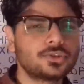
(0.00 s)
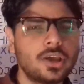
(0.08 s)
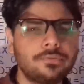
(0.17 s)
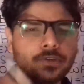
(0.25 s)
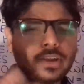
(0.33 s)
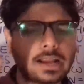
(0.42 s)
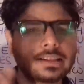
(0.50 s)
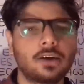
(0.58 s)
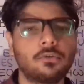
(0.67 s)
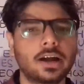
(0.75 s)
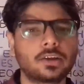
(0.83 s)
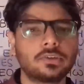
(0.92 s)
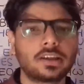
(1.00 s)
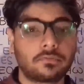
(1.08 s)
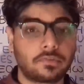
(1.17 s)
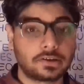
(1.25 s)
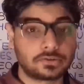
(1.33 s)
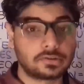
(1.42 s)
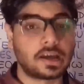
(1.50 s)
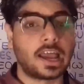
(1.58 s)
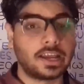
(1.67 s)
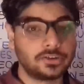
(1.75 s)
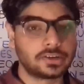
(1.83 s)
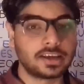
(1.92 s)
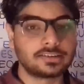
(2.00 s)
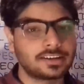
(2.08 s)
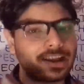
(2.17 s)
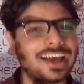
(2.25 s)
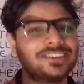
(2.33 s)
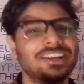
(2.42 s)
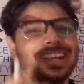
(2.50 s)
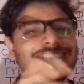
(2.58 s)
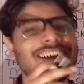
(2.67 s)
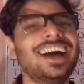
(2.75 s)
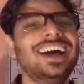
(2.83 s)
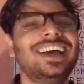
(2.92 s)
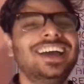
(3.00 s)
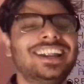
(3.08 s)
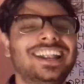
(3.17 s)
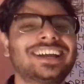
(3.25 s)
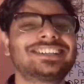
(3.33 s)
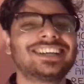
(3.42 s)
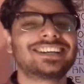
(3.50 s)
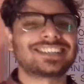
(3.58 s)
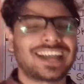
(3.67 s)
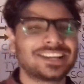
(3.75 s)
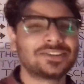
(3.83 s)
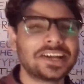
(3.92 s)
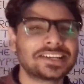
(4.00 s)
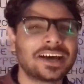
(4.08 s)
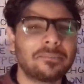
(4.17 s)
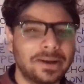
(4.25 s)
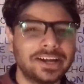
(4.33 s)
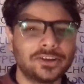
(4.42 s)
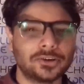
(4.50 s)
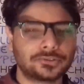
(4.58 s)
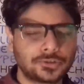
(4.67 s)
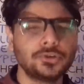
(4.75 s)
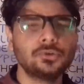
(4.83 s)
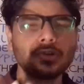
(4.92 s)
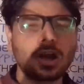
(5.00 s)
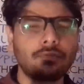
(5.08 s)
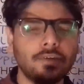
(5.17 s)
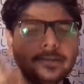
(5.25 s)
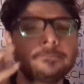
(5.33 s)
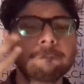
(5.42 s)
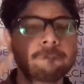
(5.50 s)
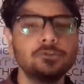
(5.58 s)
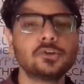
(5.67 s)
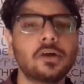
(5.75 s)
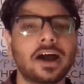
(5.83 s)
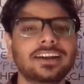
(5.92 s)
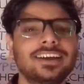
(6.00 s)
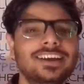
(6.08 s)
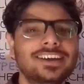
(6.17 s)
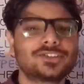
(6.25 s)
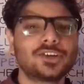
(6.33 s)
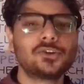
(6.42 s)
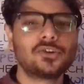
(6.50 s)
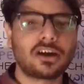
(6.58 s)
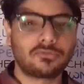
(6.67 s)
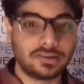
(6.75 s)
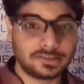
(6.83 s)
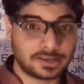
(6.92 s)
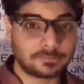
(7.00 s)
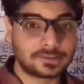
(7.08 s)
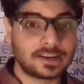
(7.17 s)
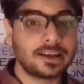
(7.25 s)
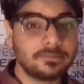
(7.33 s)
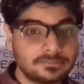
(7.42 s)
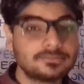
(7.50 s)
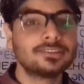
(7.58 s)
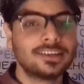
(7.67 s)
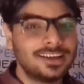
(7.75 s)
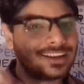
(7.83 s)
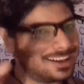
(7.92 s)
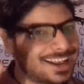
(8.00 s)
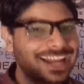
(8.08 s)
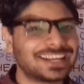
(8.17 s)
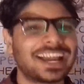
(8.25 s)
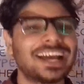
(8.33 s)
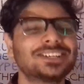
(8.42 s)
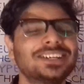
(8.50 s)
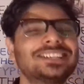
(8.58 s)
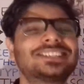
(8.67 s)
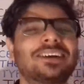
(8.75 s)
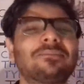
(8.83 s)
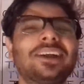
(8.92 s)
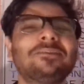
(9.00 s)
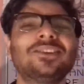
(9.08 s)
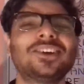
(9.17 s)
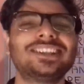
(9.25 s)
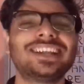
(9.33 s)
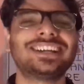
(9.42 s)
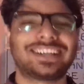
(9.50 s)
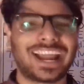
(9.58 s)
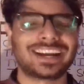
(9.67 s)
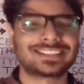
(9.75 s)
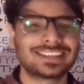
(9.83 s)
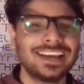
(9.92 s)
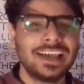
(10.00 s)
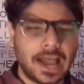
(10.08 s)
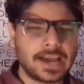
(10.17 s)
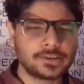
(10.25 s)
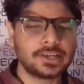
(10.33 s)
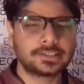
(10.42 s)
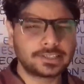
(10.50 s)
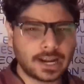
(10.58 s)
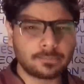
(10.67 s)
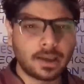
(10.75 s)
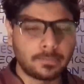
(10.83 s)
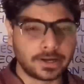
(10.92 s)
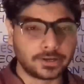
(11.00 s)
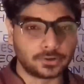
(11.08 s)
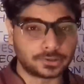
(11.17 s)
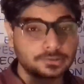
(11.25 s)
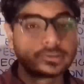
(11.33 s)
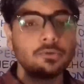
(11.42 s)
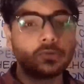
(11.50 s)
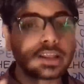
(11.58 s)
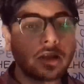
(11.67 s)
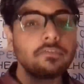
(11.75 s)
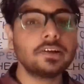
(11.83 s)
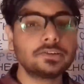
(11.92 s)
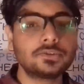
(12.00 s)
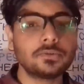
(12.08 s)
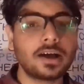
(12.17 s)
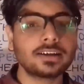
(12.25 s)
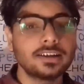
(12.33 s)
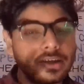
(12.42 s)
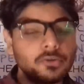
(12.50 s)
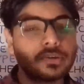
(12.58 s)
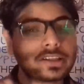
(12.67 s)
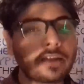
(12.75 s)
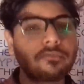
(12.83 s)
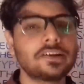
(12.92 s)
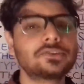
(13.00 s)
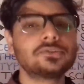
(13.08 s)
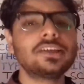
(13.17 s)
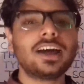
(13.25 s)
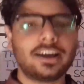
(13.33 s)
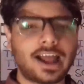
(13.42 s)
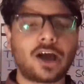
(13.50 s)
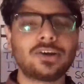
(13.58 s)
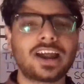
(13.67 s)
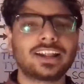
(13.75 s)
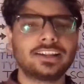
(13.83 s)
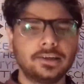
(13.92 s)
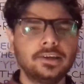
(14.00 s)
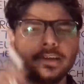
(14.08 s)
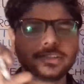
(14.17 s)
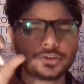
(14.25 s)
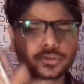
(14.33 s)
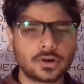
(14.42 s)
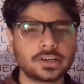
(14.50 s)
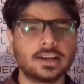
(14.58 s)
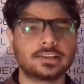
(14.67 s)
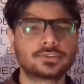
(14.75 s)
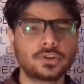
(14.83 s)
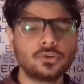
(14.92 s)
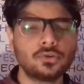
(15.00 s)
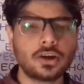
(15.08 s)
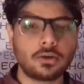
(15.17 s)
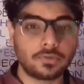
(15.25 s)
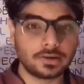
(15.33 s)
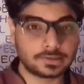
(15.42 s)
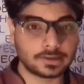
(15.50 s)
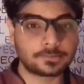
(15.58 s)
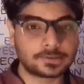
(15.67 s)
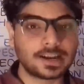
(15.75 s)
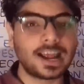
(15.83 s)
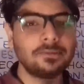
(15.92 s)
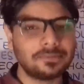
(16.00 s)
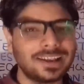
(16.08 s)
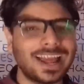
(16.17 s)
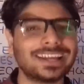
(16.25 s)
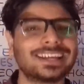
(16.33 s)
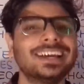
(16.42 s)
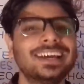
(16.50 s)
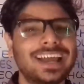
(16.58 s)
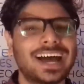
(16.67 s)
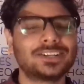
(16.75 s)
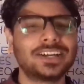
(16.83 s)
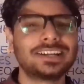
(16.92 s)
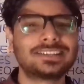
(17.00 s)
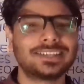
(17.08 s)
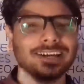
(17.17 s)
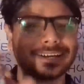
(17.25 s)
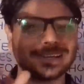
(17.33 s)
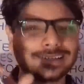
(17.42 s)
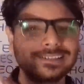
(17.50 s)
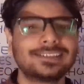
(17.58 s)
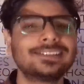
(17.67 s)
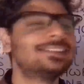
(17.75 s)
So if you like the work with reference to the education as well as the lectures as well as the videos, so you could often do what? So you could often subscribe, like as well as comment below in the text, as well as share my videos with reference to what? With reference to the Rahul Anand tutorial. So you could often subscribe, like as well as share.